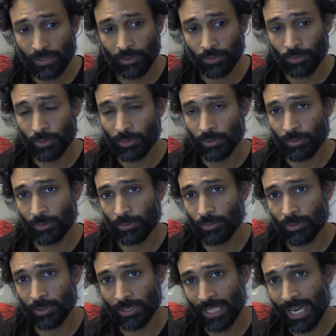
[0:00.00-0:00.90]
It
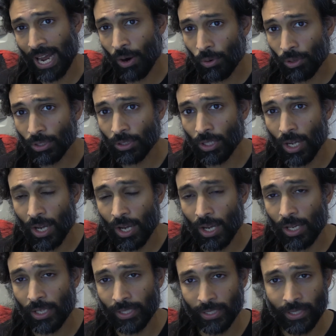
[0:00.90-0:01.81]
was an hour
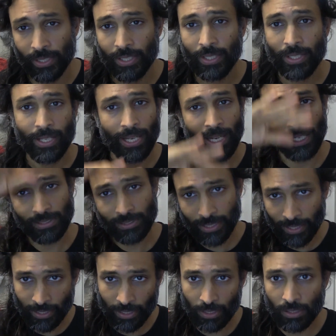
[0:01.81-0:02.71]
long and has
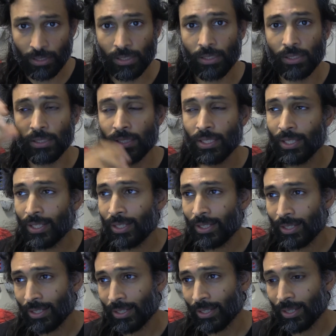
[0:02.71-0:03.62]
a hill,
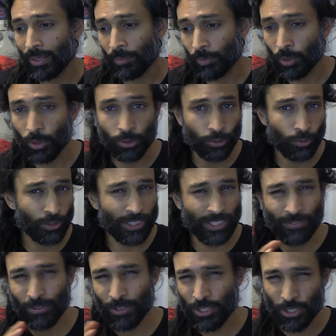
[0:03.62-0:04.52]
goes through
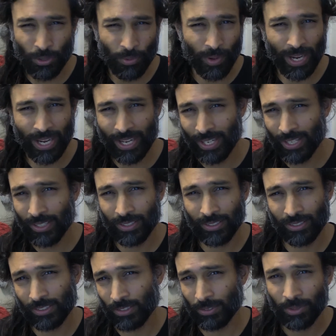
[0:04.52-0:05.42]
different
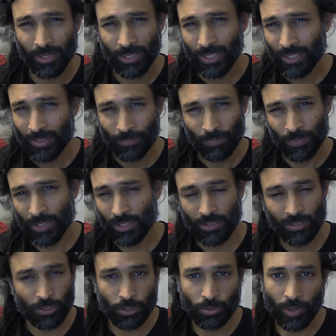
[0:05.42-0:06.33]
terrain, the
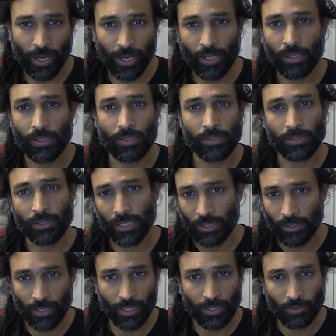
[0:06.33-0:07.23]
trails
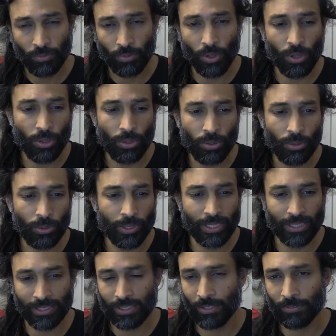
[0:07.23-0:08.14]
and road
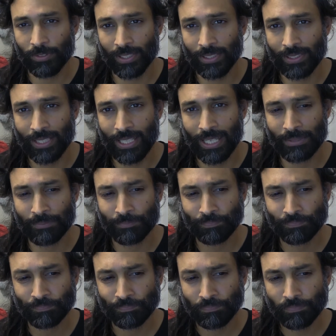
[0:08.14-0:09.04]
and stuff like that.
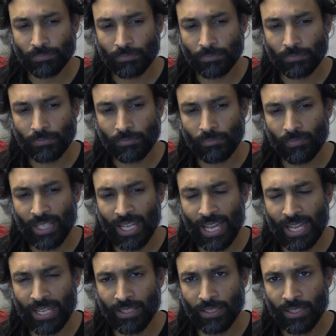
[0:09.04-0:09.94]

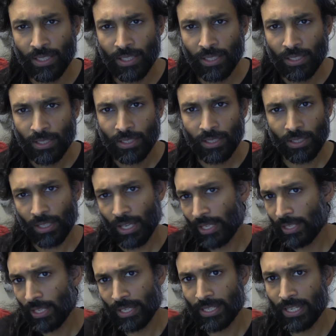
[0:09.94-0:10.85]
And
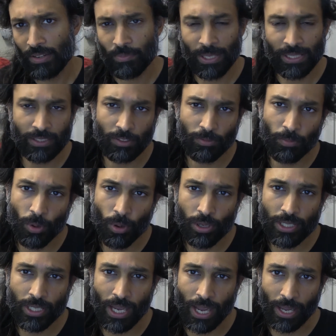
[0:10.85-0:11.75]
I gave myself
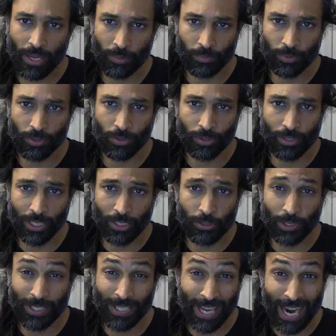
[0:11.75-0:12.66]
more time, so I
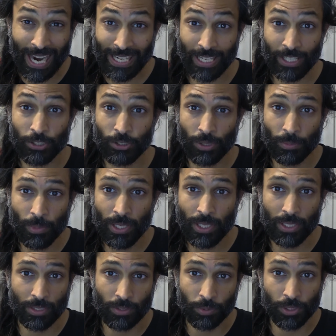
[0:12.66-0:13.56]
took 9 extra
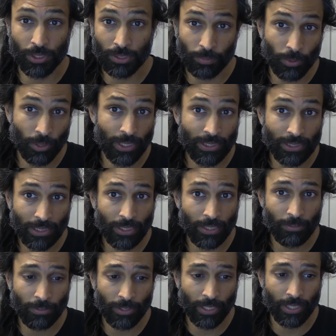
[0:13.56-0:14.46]
minutes, which is pretty
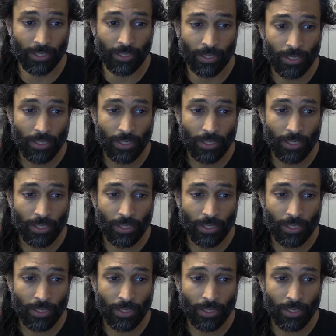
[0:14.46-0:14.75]
significant.